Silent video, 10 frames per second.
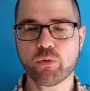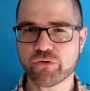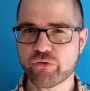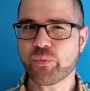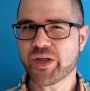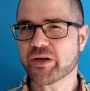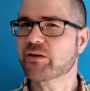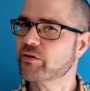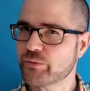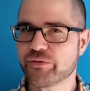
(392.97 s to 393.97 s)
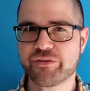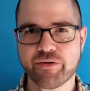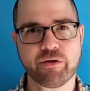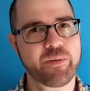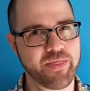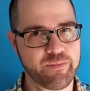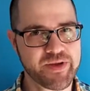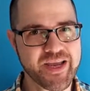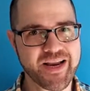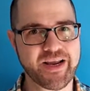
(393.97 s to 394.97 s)
or do we include 0 at the
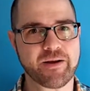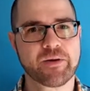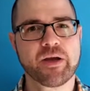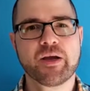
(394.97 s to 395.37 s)
beginning?